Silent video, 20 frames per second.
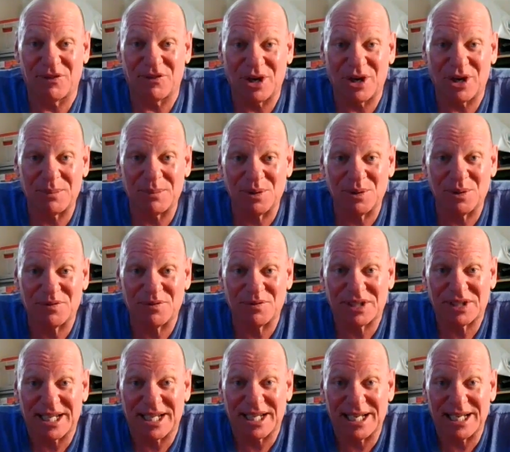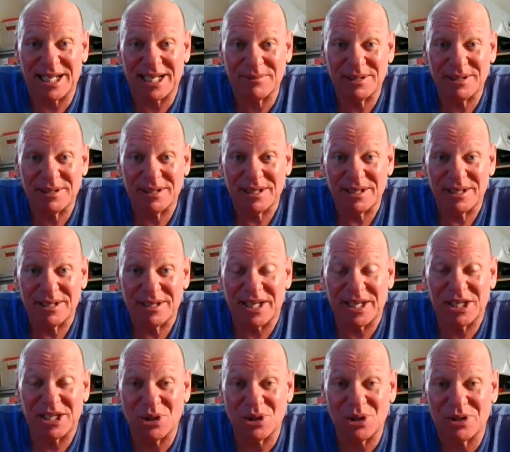Provide proof of claim
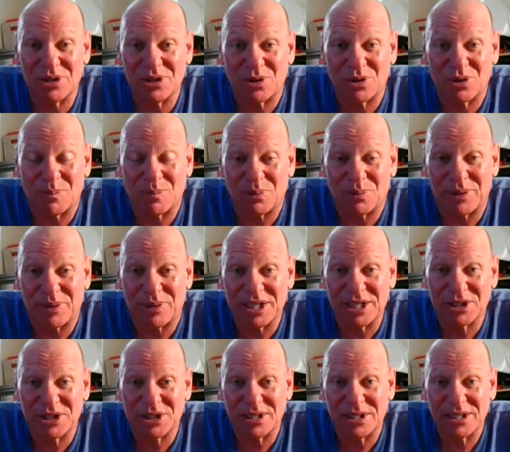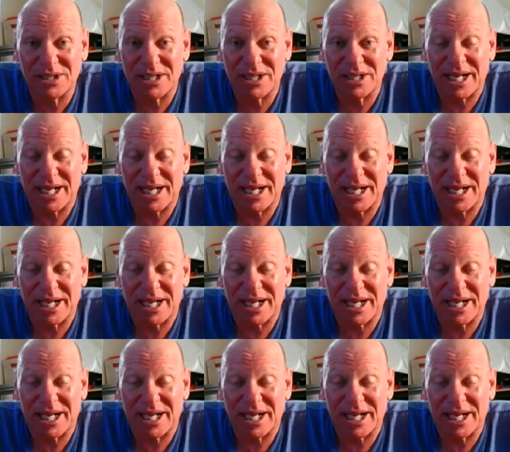that you, the corporation,